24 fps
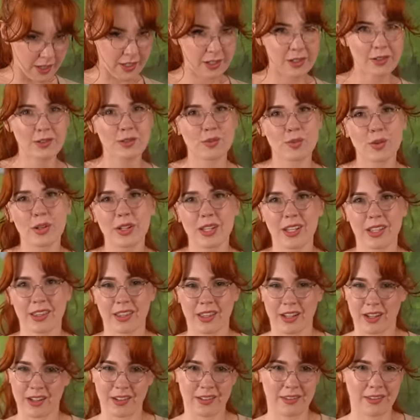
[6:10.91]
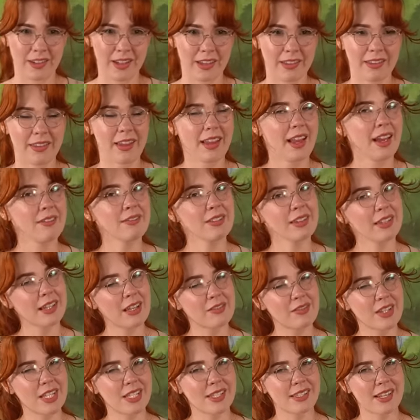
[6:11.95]
On who's working there, and they have a
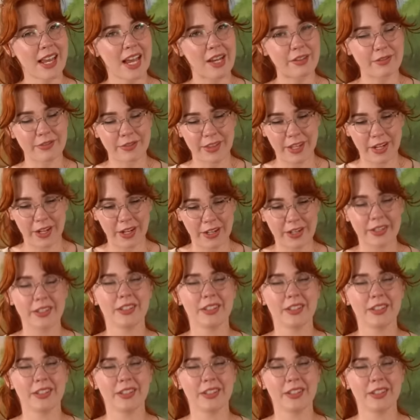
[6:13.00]
lovely staff there